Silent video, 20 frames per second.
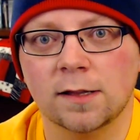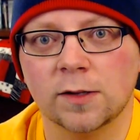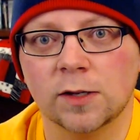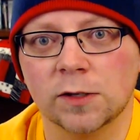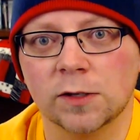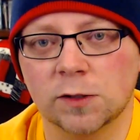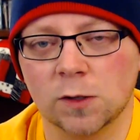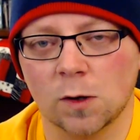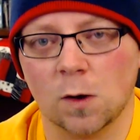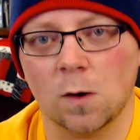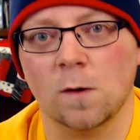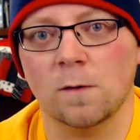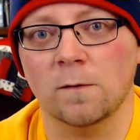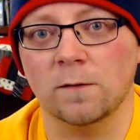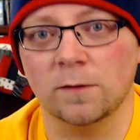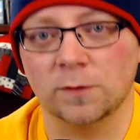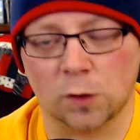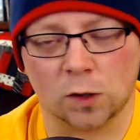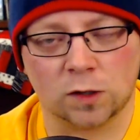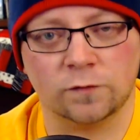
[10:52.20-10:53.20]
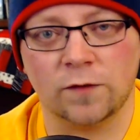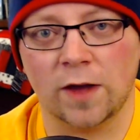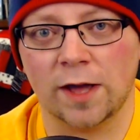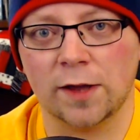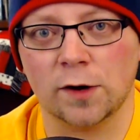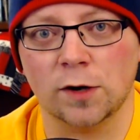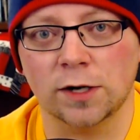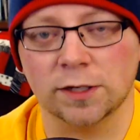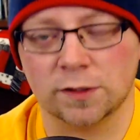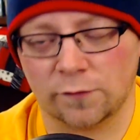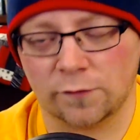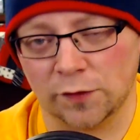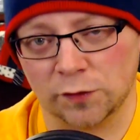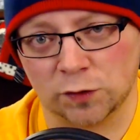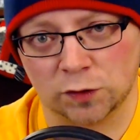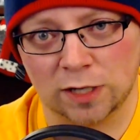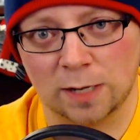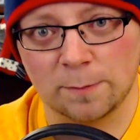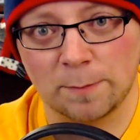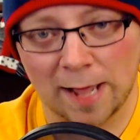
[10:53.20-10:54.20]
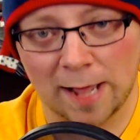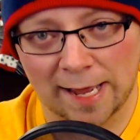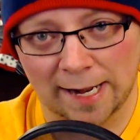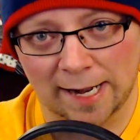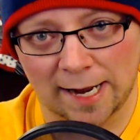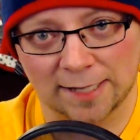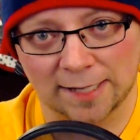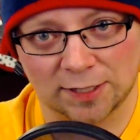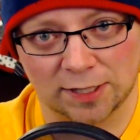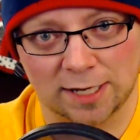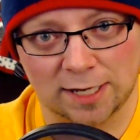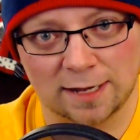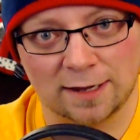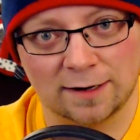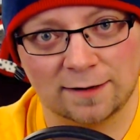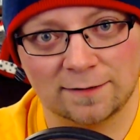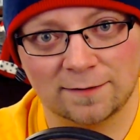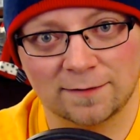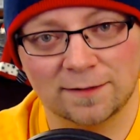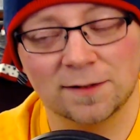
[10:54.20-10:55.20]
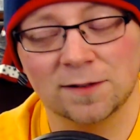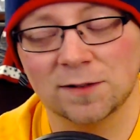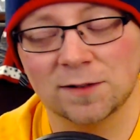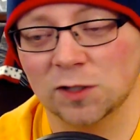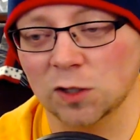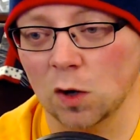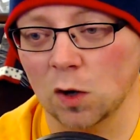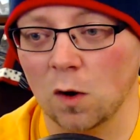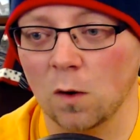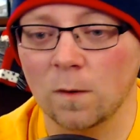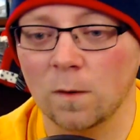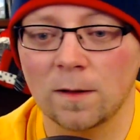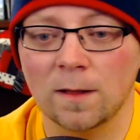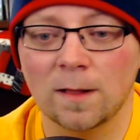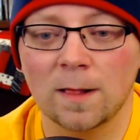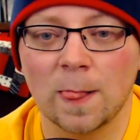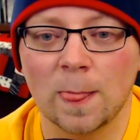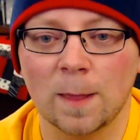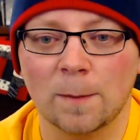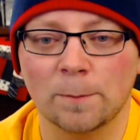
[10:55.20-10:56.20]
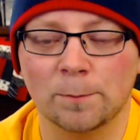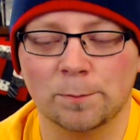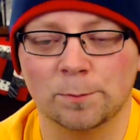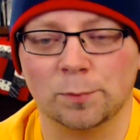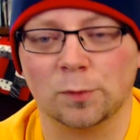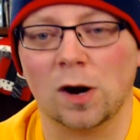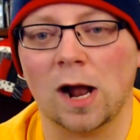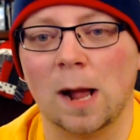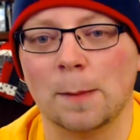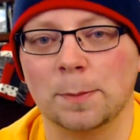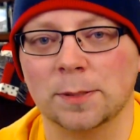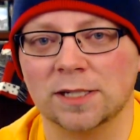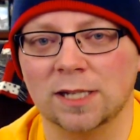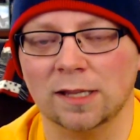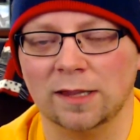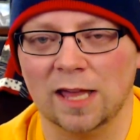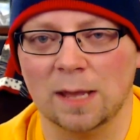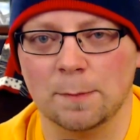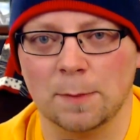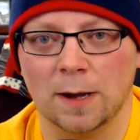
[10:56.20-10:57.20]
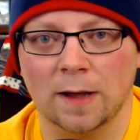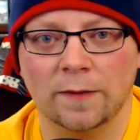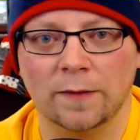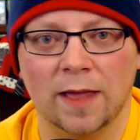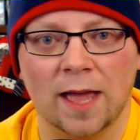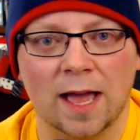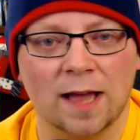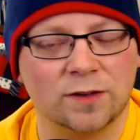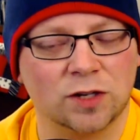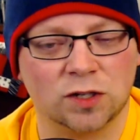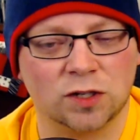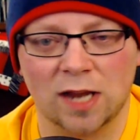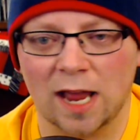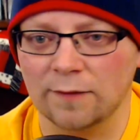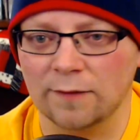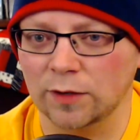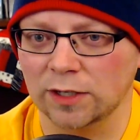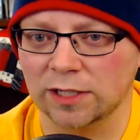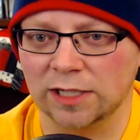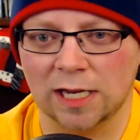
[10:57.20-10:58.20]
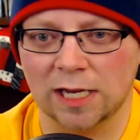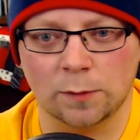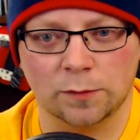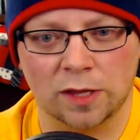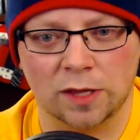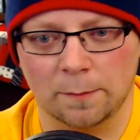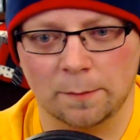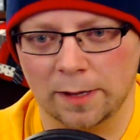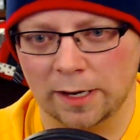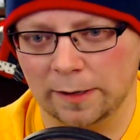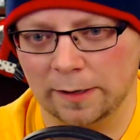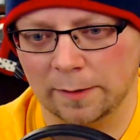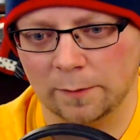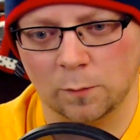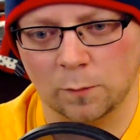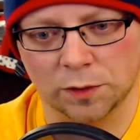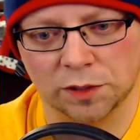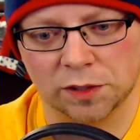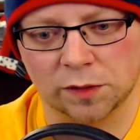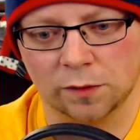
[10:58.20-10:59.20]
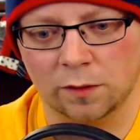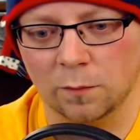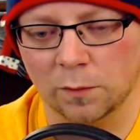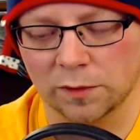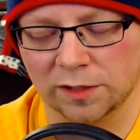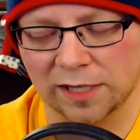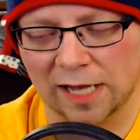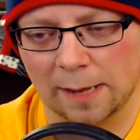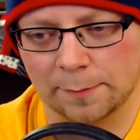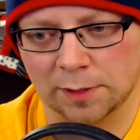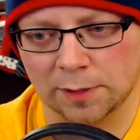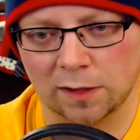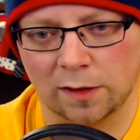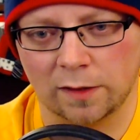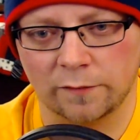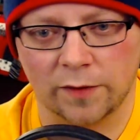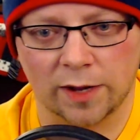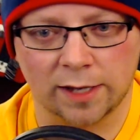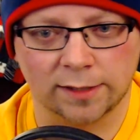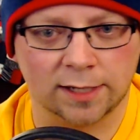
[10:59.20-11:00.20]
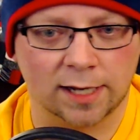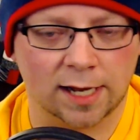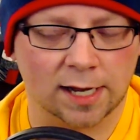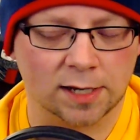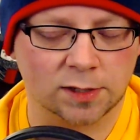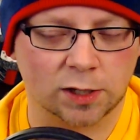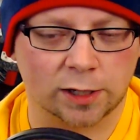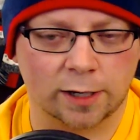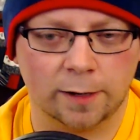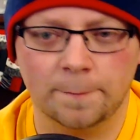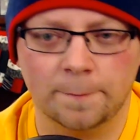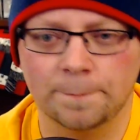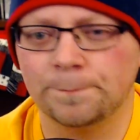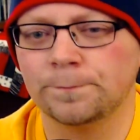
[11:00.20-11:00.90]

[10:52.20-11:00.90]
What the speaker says: So Darth Vader is officially a badass again. So props to them on that. Just every scene with him in it was absolutely fantastic.